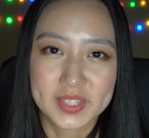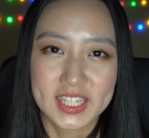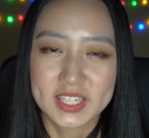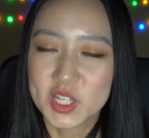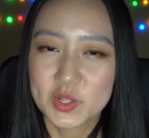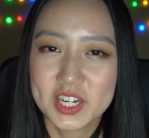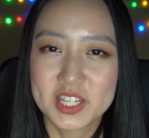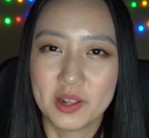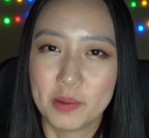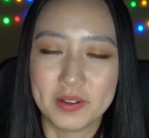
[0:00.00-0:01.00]
This one is a
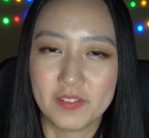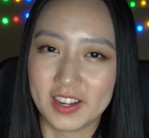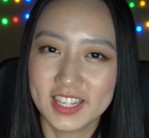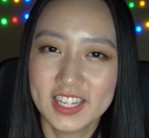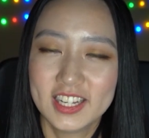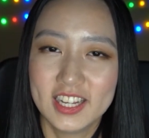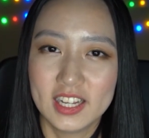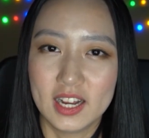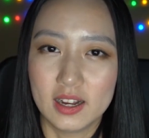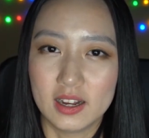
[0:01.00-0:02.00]
little bit funny.
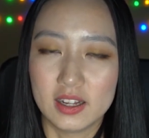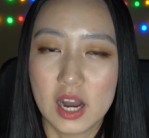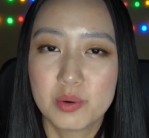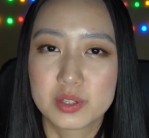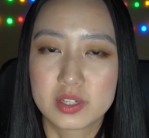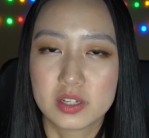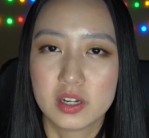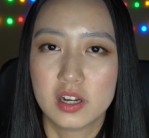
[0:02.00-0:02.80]
How it's